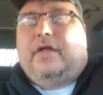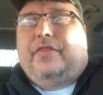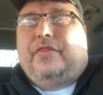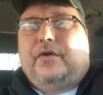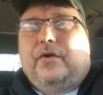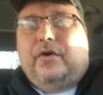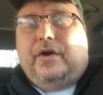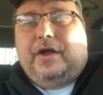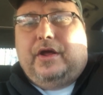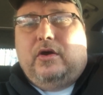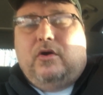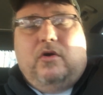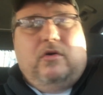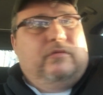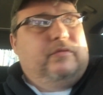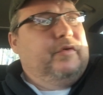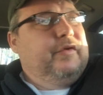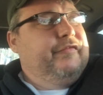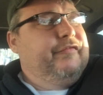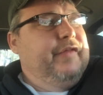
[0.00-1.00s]
30
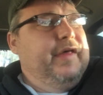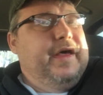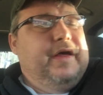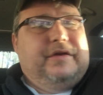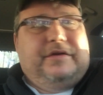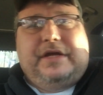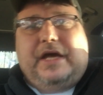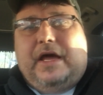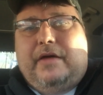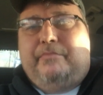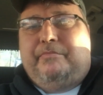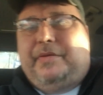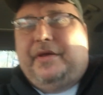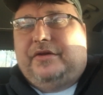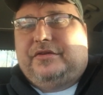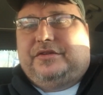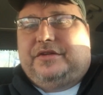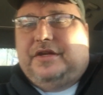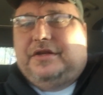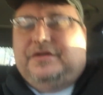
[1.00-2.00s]
over flat top
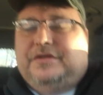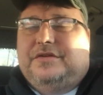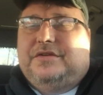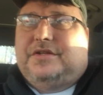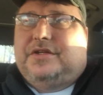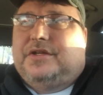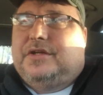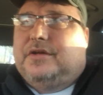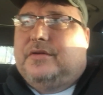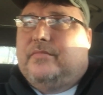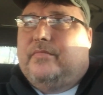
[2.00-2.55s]
pistons